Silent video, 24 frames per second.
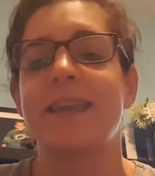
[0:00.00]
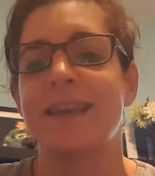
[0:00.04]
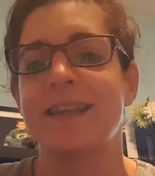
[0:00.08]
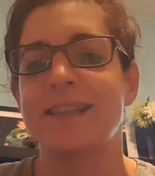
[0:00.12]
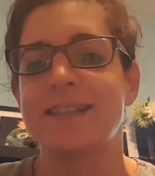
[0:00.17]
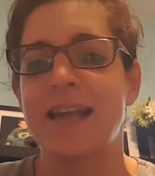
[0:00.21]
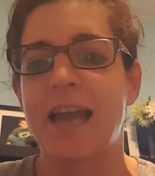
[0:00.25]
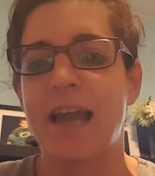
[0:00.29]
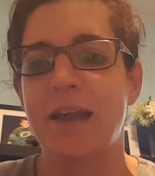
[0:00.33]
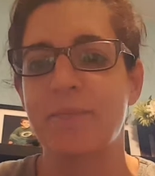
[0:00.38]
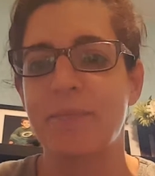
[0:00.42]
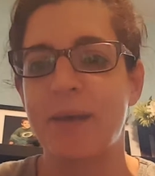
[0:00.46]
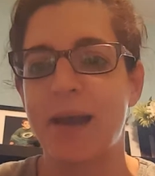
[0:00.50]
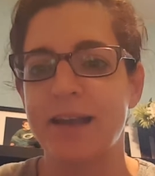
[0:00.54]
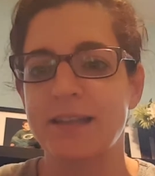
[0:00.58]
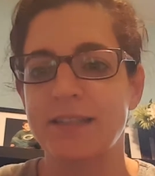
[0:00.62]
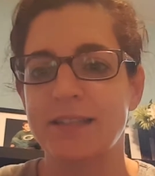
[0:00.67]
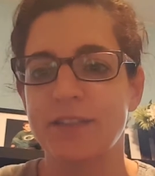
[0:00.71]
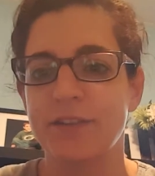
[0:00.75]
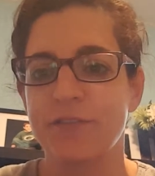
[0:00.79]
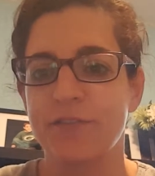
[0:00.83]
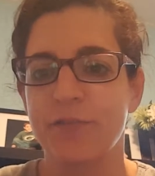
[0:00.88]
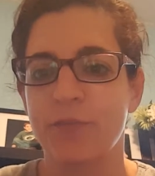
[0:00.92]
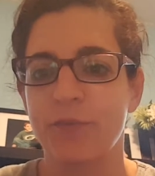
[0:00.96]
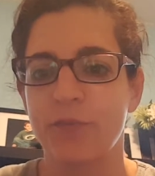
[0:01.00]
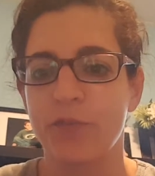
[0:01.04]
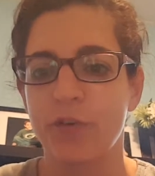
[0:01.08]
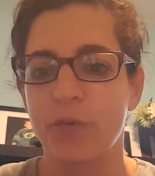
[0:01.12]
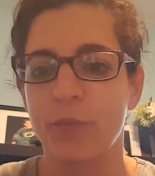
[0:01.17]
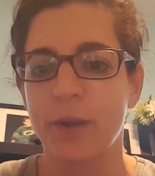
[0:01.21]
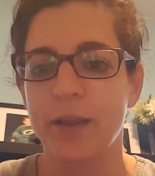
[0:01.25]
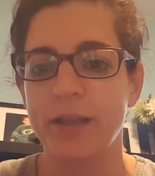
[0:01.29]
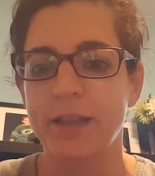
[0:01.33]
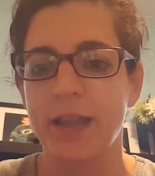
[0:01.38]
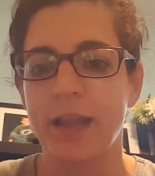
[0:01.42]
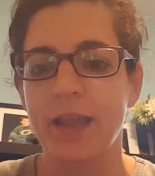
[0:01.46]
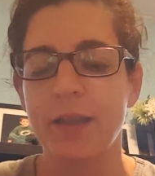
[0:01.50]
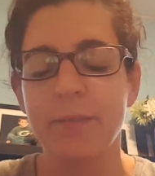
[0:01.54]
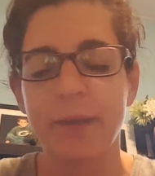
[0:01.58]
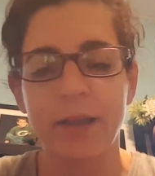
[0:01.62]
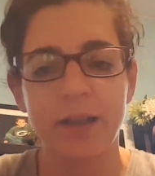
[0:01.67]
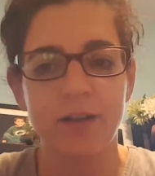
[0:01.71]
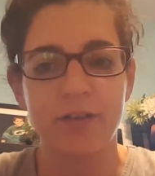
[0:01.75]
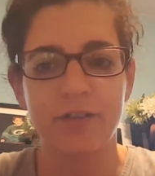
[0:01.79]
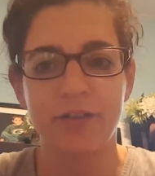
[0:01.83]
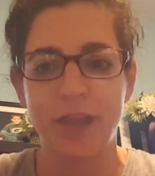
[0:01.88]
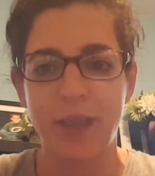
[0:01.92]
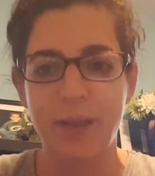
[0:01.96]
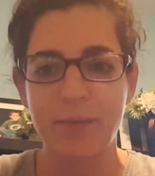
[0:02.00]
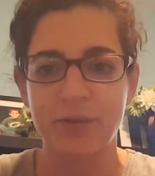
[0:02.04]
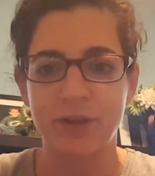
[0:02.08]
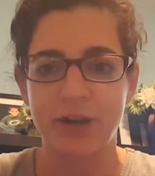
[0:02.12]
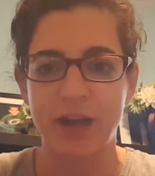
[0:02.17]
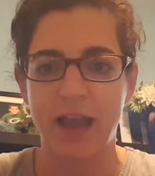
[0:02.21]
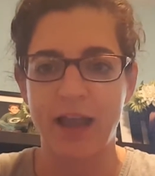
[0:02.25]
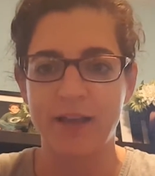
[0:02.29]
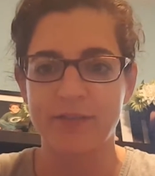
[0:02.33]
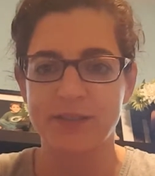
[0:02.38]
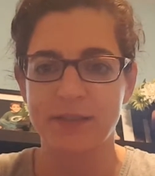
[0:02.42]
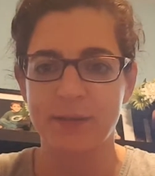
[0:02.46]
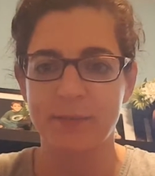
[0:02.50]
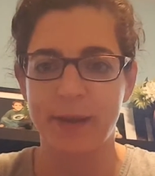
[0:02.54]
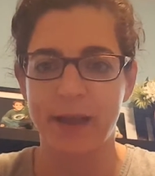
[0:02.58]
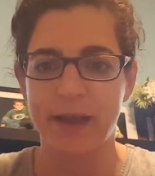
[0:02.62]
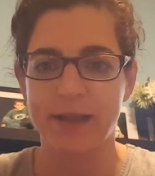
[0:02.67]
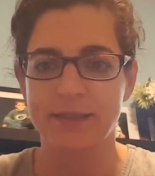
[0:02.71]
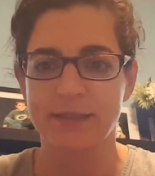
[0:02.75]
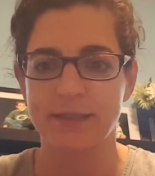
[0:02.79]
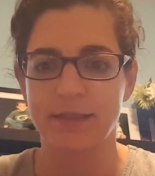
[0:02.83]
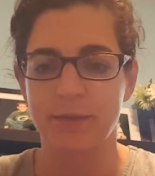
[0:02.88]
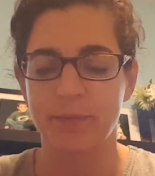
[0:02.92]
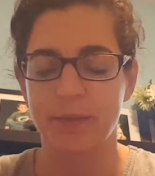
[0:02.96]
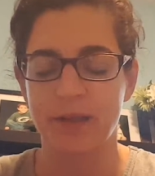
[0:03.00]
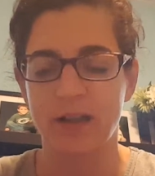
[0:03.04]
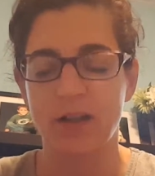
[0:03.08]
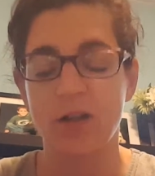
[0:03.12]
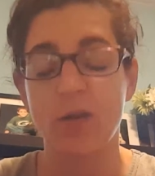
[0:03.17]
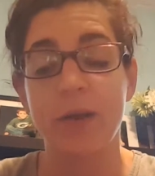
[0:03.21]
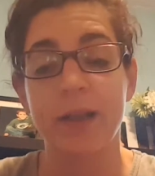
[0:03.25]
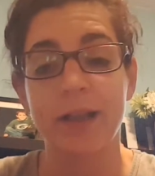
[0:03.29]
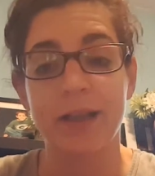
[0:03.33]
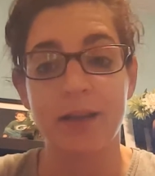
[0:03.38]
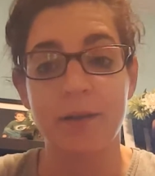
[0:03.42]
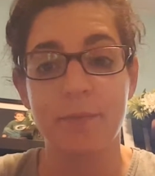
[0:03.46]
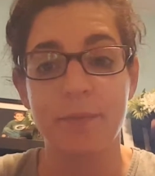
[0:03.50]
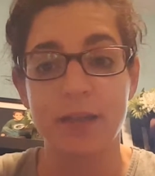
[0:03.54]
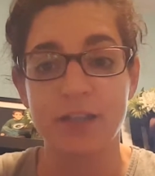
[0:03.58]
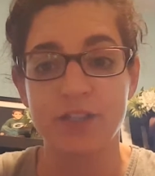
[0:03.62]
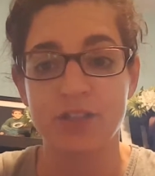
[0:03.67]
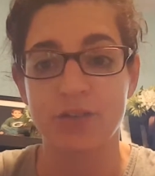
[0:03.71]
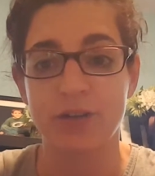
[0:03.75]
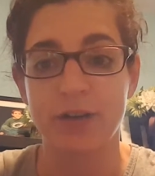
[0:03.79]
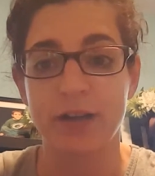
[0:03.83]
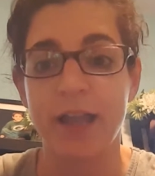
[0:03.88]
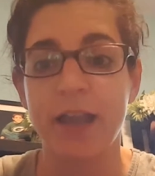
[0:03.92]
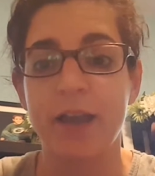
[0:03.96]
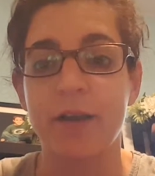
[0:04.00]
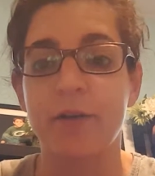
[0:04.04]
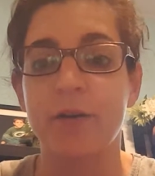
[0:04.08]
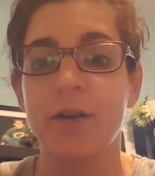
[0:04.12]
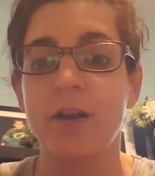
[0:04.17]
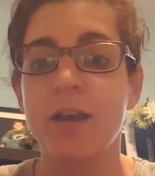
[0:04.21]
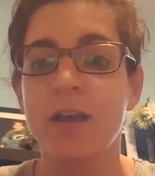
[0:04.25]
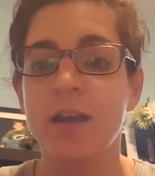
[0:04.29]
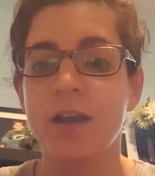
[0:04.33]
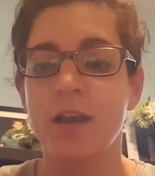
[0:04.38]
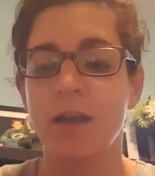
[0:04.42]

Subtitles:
kids had pasta for one night. I'm like, okay, I'm gonna have some pasta. I'm like, oh, I gotta measure it out.